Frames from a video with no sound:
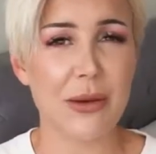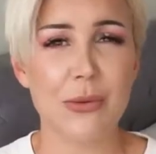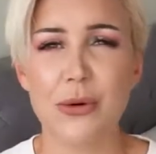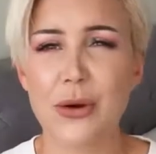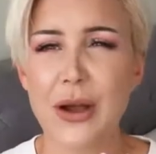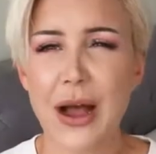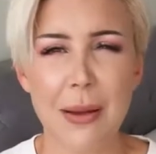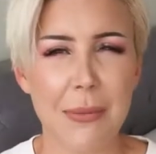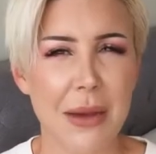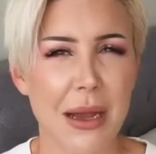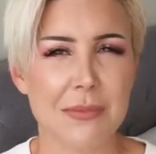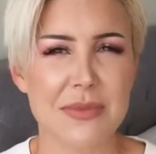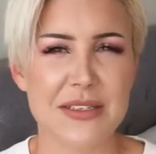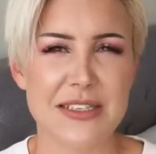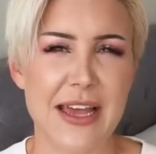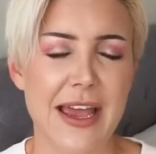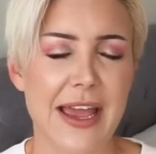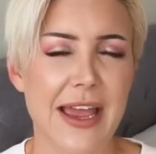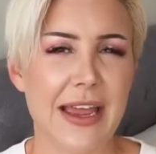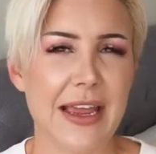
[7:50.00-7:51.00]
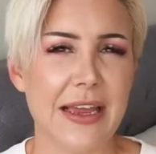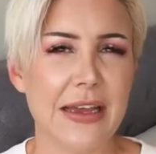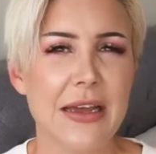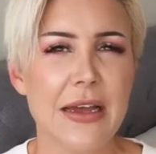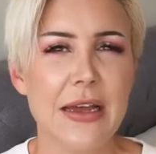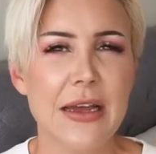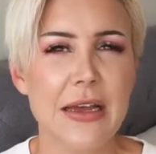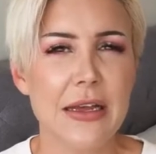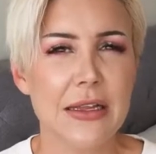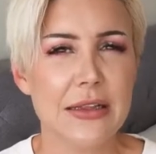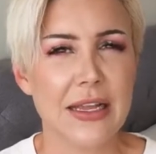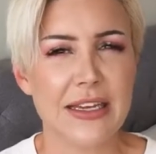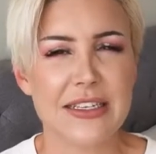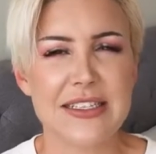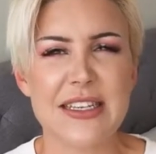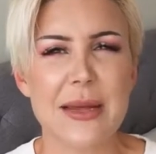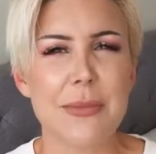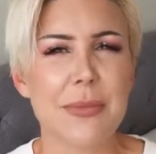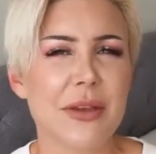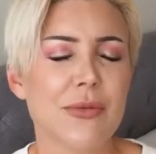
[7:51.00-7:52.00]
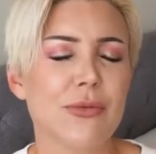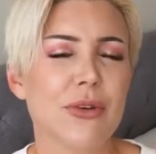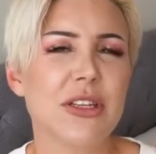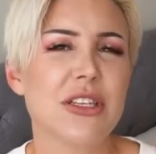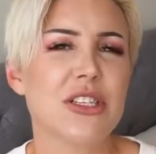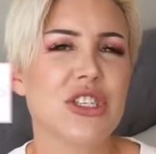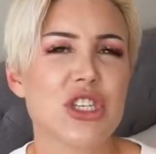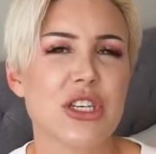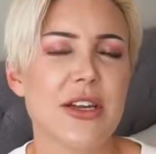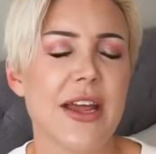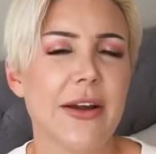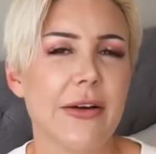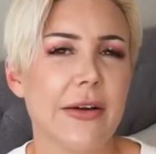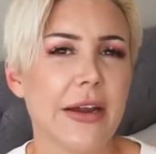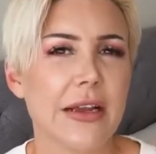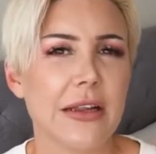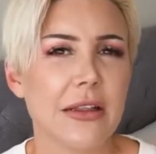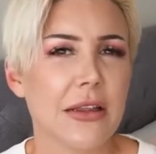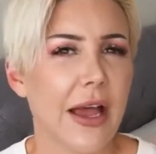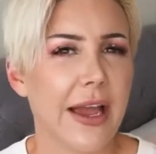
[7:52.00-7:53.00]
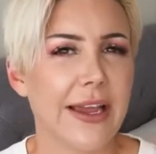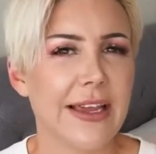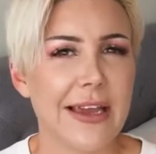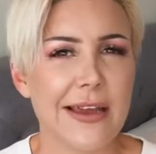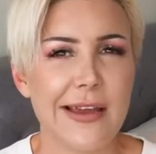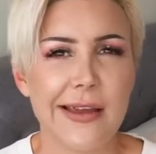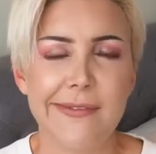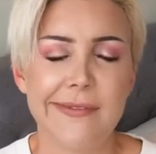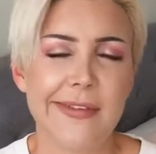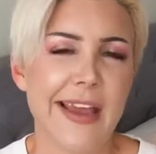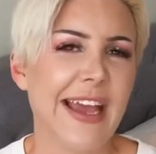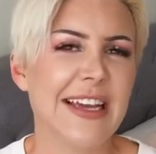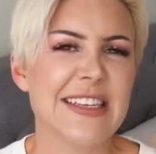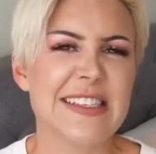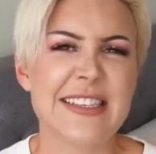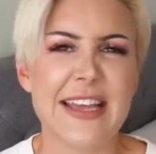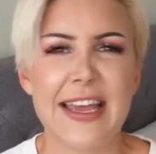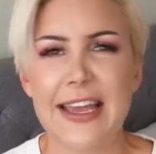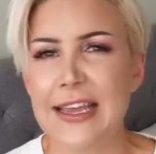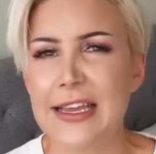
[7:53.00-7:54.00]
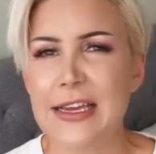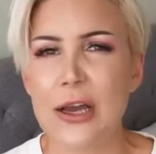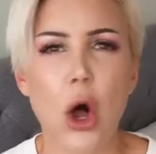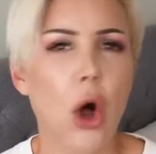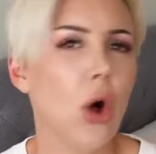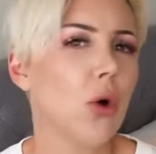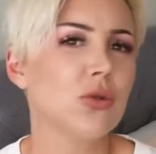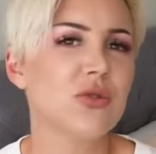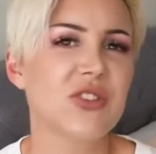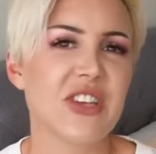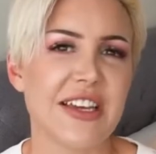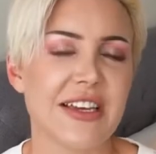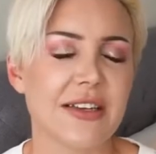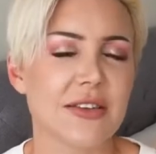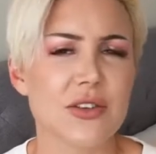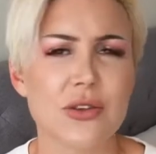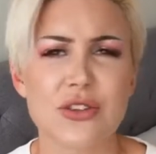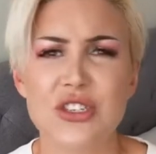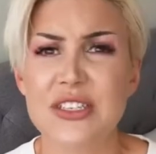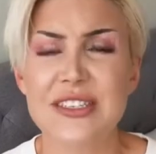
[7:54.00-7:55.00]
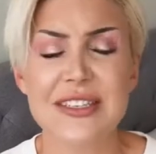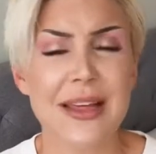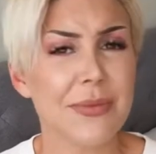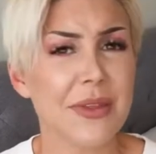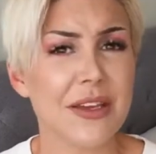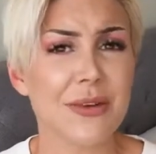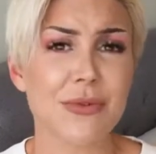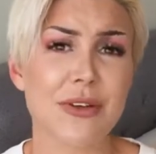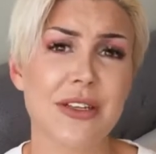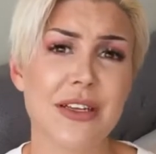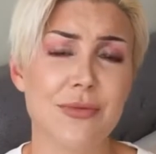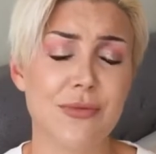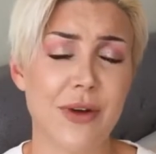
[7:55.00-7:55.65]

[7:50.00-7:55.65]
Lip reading: It will come up saying like something really generic, like SE Holdings, or just something really